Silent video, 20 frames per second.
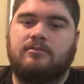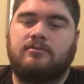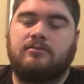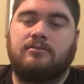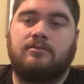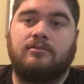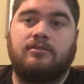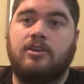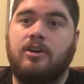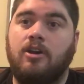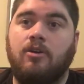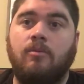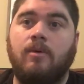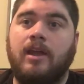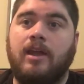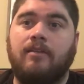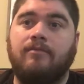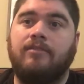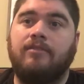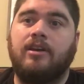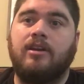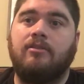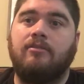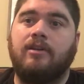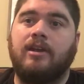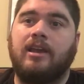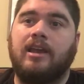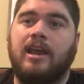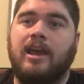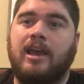no way of
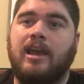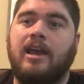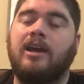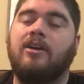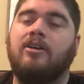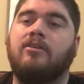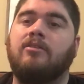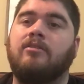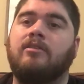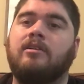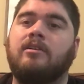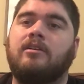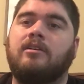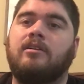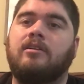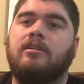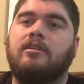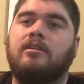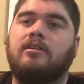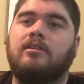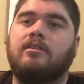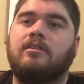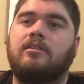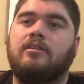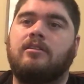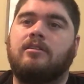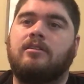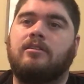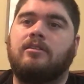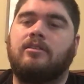knowing how
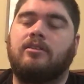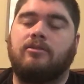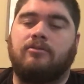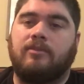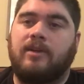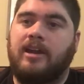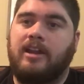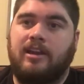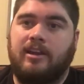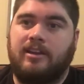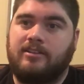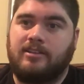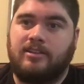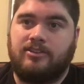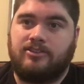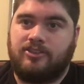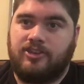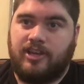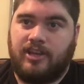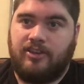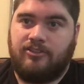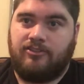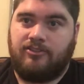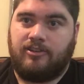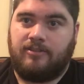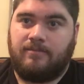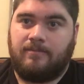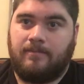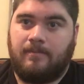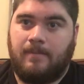the radius is
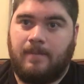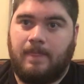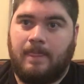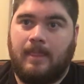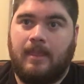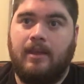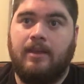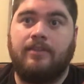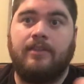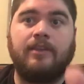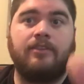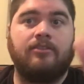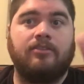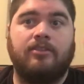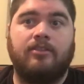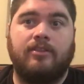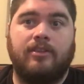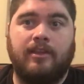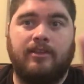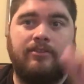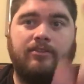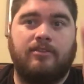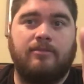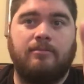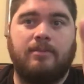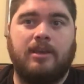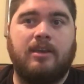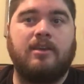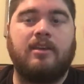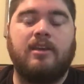changing. And that's the
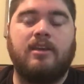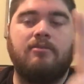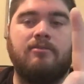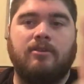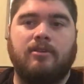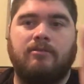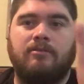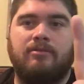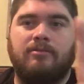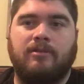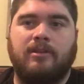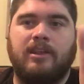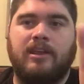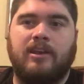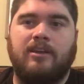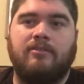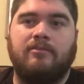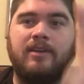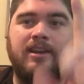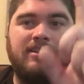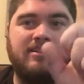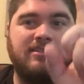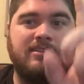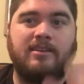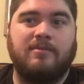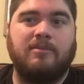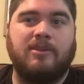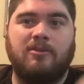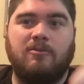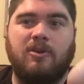big keyword with related rates.
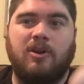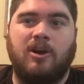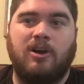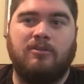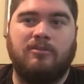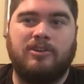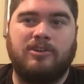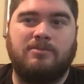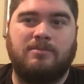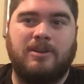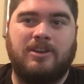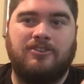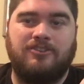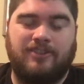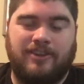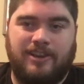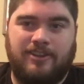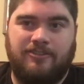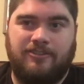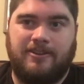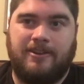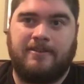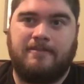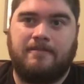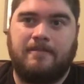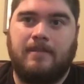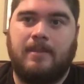Something will always be changing.